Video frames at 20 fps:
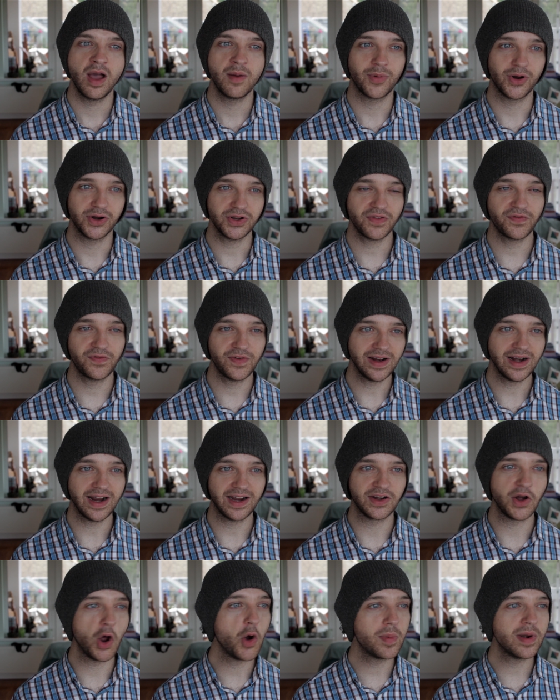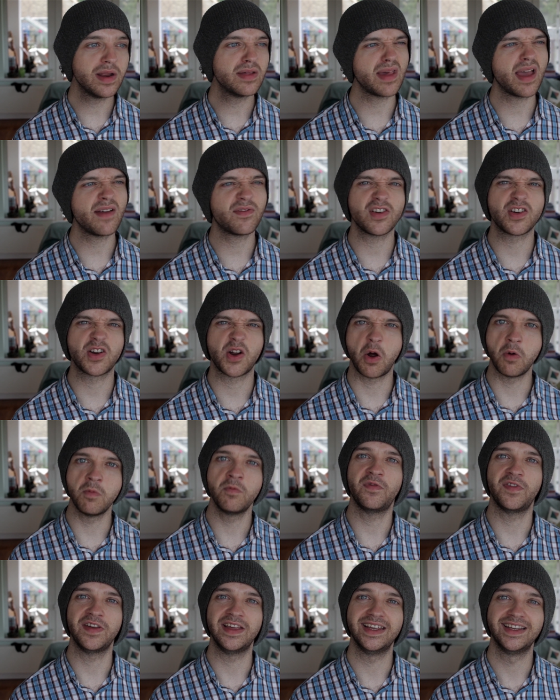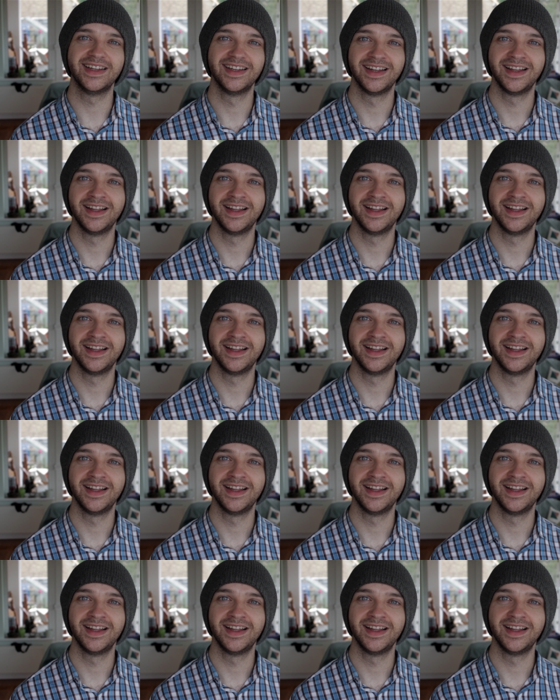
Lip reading: but I just feel like nobody's ever comfy.